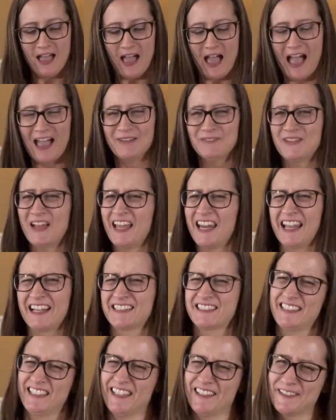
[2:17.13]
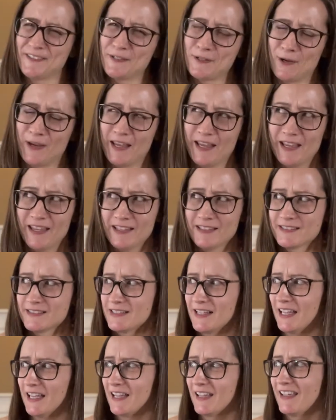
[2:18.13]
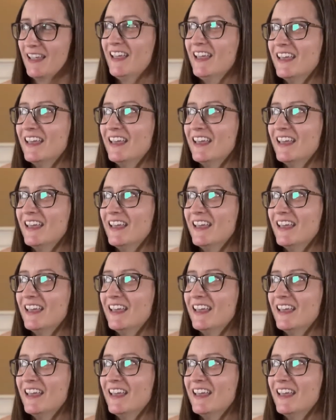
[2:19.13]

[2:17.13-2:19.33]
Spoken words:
I'm not actually gonna drink it. It's like,